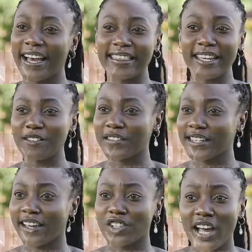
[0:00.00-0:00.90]
At the end of the
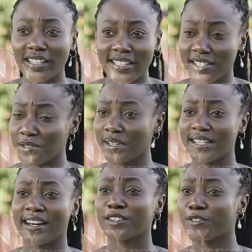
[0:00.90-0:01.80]
day, a child doesn't
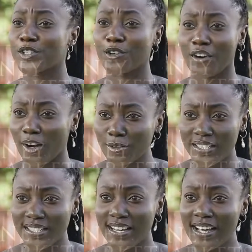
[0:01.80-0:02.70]
want an artificial ground.